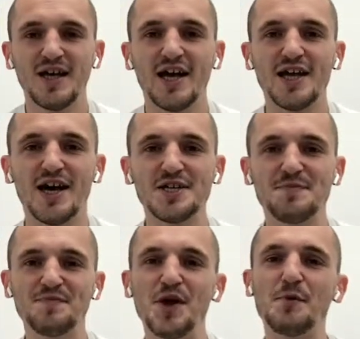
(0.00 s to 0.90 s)
Hey guys,
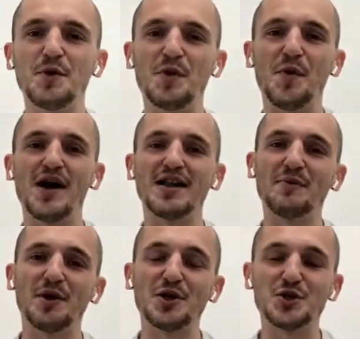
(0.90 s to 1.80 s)
hope you're doing well. I'm
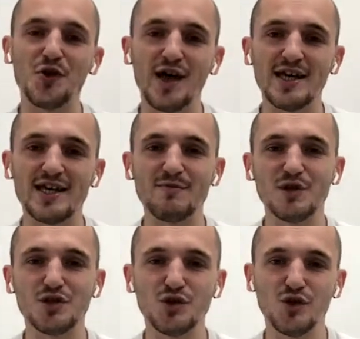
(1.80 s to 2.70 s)
going to try and keep this
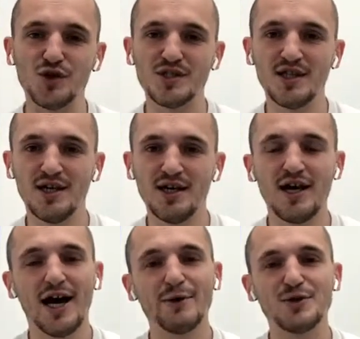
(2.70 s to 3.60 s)
short.
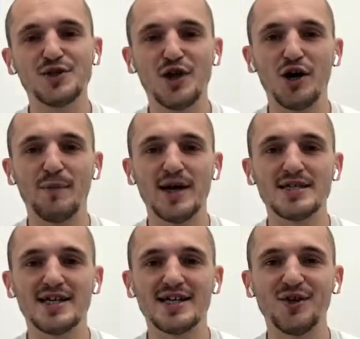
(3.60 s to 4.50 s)
I will start by
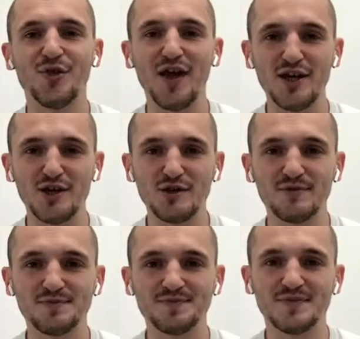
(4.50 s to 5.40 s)
saying thank
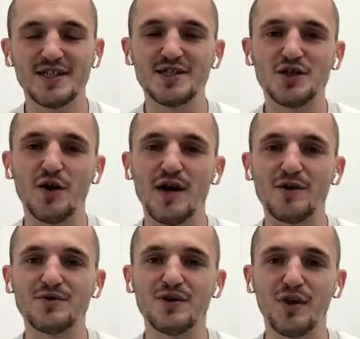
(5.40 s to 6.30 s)
you. This is going
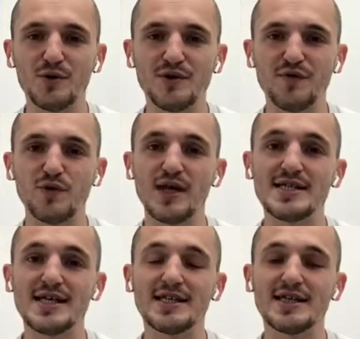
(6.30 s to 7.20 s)
out to those of you that
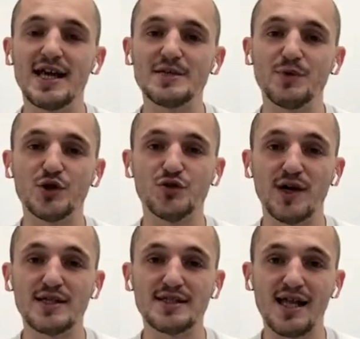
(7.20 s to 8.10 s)
attended the Expert
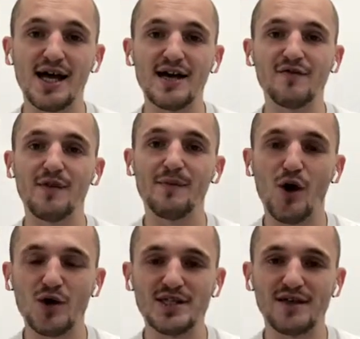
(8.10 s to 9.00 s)
Trades Live
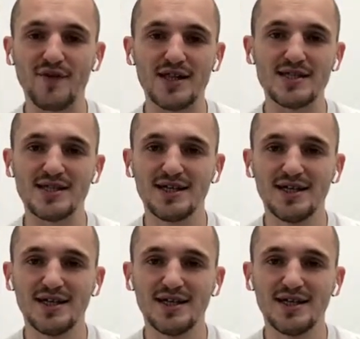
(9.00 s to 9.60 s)
marketing event.